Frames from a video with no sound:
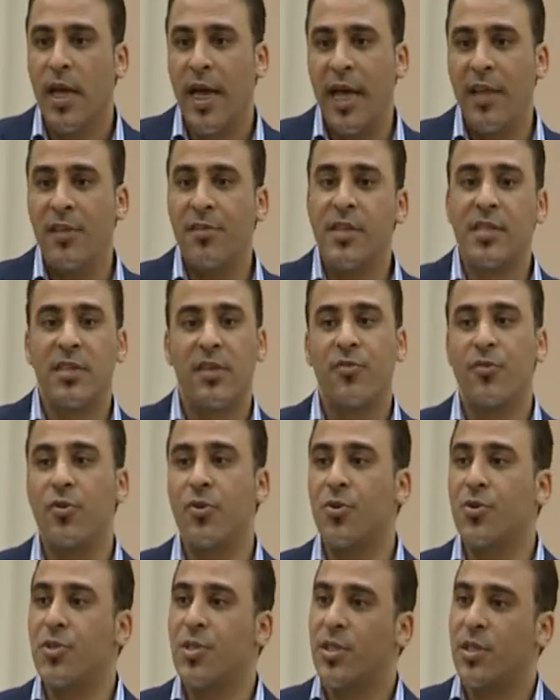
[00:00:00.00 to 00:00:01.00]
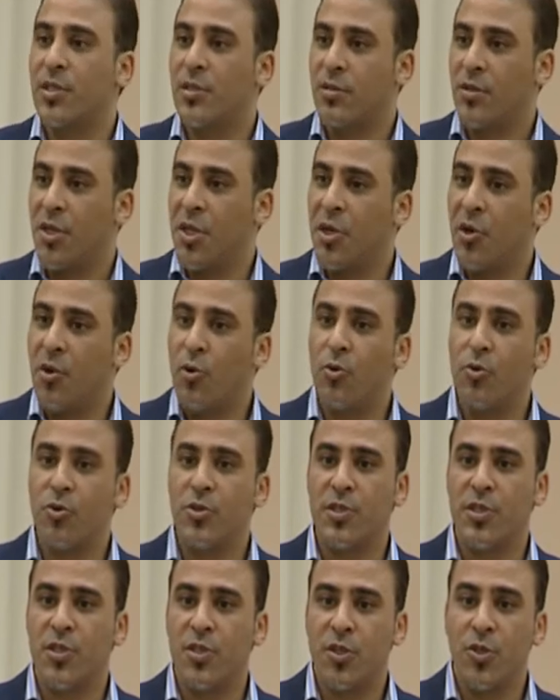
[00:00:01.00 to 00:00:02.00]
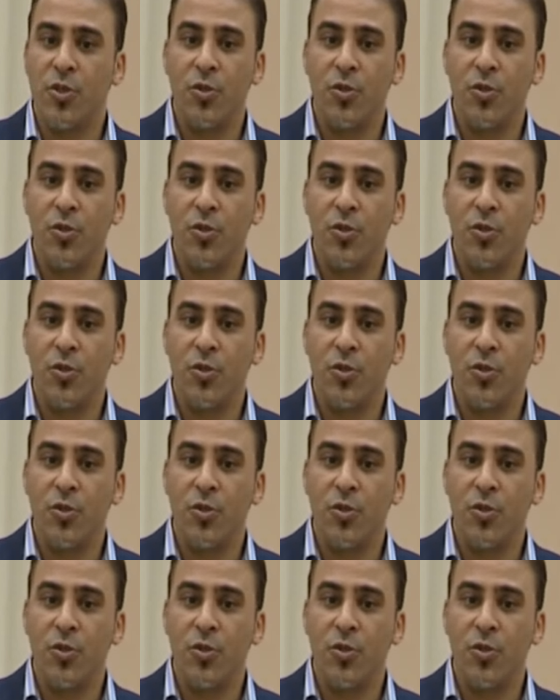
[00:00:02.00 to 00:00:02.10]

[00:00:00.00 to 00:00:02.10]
And this, of course, includes